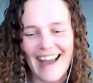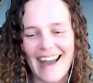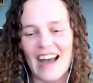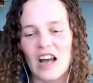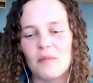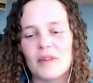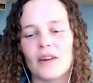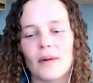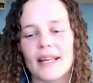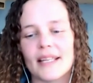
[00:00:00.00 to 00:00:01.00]

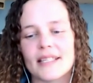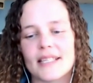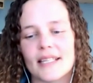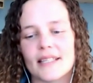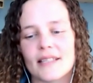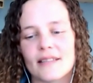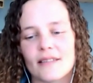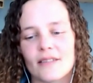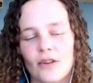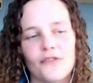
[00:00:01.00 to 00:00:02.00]

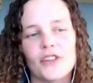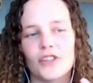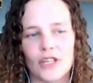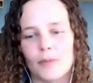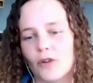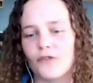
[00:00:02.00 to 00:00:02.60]
It's don't feel ashamed.